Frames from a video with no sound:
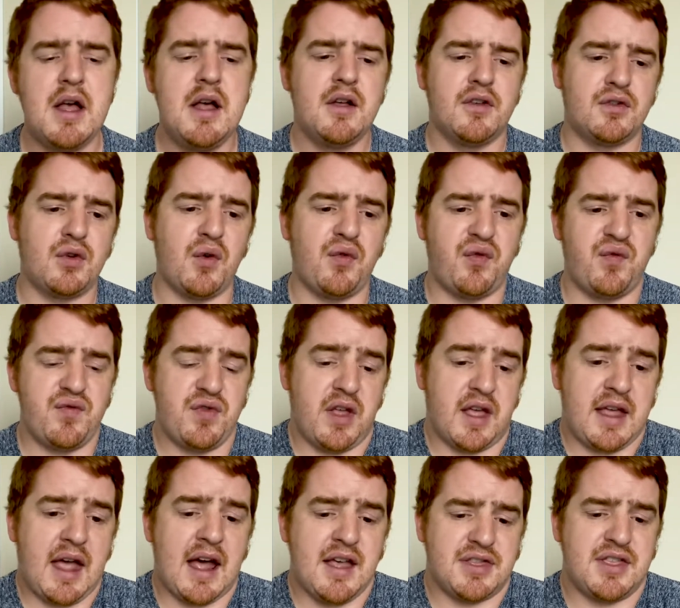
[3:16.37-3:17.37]
So like,
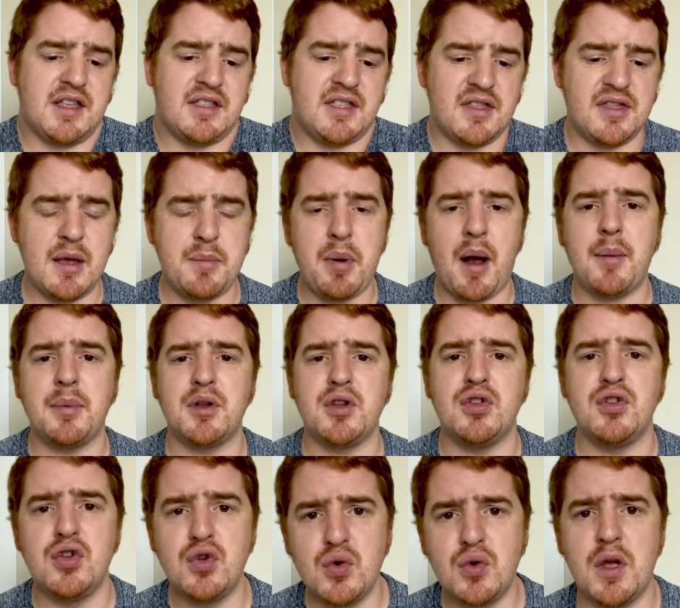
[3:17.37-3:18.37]
I think that they probably
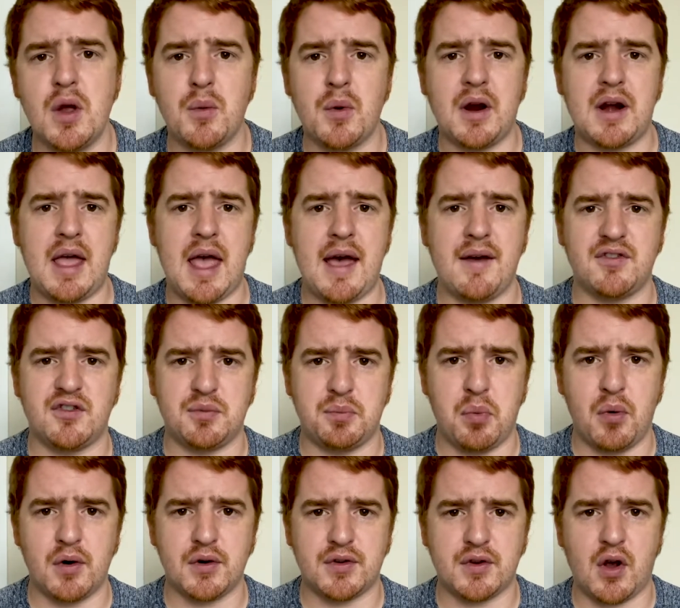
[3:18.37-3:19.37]
knew they were going to have
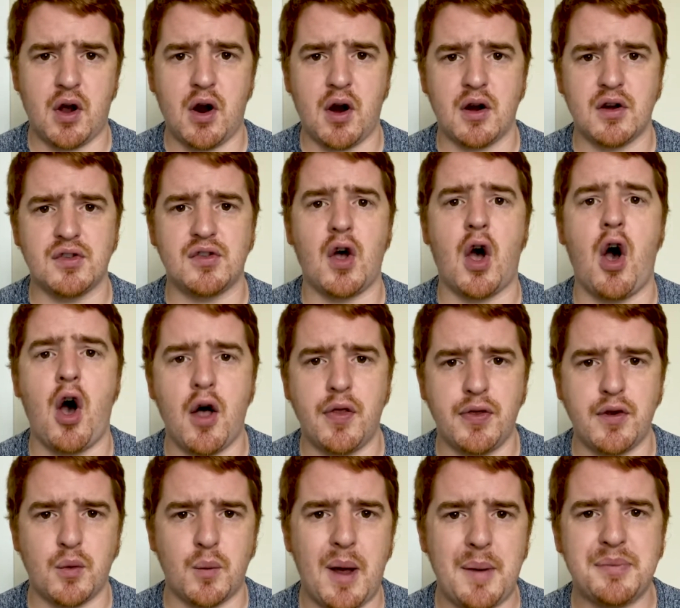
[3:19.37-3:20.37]
sports cards on
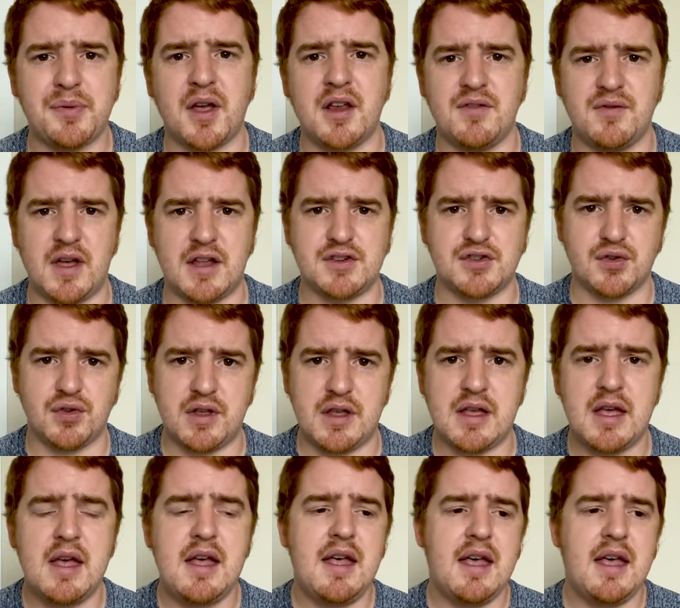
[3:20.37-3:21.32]
their website eventually.